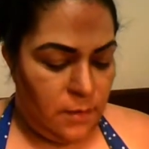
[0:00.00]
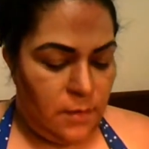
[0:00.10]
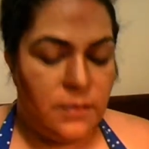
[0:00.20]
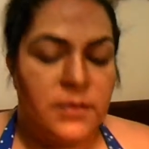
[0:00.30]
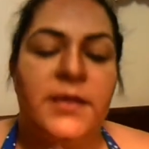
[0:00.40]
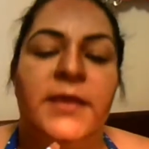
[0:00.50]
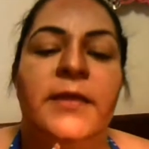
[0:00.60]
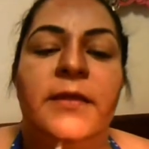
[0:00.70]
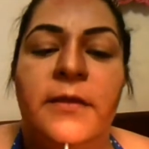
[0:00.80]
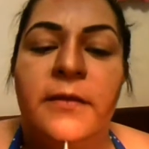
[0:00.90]
And again
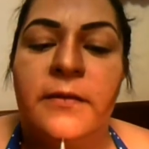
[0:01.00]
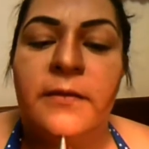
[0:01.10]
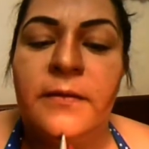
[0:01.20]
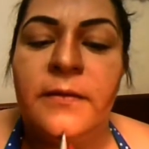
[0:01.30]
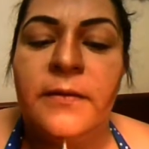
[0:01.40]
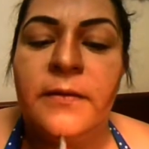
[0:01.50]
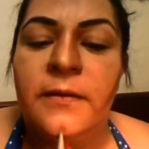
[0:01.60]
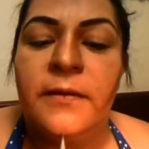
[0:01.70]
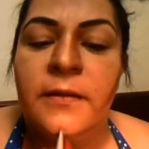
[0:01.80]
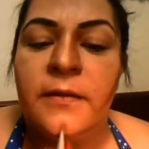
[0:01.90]
here
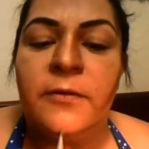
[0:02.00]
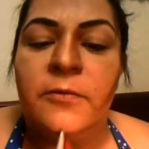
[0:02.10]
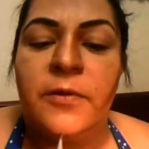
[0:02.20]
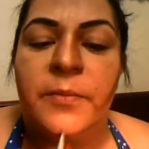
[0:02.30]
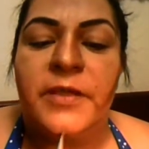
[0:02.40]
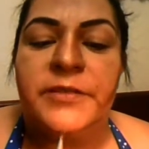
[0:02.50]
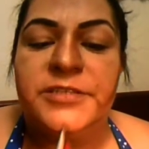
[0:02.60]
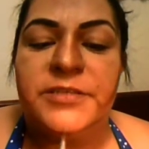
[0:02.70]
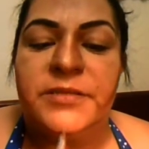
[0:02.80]
where my chin